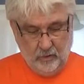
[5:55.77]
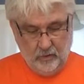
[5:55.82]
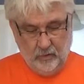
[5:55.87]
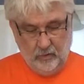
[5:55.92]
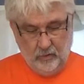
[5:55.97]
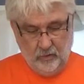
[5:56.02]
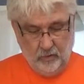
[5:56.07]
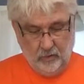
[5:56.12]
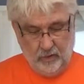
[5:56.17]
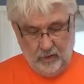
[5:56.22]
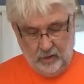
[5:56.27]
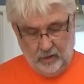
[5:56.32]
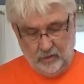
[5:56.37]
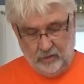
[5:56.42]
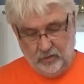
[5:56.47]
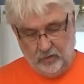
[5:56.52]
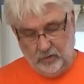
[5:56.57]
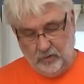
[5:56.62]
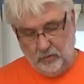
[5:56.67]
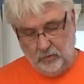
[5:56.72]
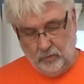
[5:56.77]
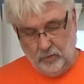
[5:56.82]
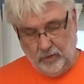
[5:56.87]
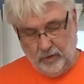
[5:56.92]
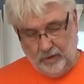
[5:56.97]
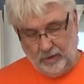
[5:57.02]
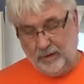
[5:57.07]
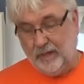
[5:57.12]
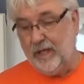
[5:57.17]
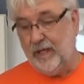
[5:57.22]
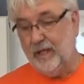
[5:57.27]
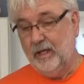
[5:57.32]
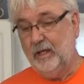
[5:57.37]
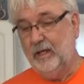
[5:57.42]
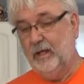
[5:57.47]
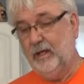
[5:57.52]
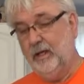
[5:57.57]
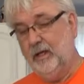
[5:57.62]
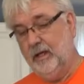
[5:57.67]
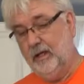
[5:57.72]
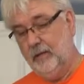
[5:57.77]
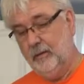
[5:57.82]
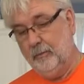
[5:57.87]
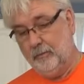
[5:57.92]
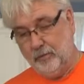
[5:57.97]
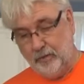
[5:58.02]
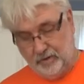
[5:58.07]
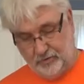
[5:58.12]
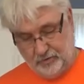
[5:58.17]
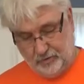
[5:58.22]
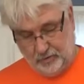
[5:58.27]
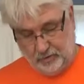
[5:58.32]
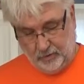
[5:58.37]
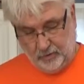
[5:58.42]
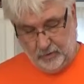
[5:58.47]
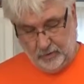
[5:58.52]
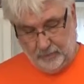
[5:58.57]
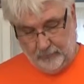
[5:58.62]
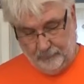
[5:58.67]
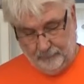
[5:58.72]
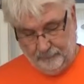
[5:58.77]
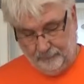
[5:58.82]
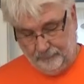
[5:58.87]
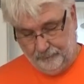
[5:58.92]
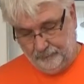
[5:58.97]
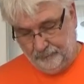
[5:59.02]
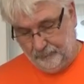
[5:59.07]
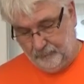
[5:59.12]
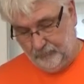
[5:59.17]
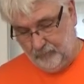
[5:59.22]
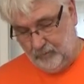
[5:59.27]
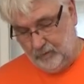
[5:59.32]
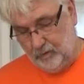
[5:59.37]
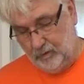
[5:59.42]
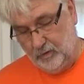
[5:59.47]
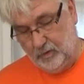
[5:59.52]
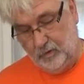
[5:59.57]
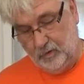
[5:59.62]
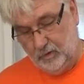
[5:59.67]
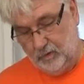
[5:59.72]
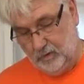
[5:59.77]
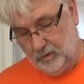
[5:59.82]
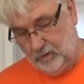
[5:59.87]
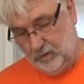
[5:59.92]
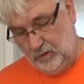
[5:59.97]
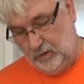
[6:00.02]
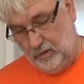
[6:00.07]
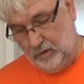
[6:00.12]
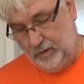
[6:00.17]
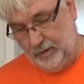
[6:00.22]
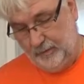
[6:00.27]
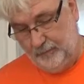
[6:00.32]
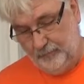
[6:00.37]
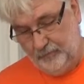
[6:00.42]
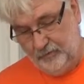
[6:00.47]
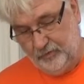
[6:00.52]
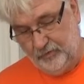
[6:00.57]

you need to can it in a pressure cooker. Alright,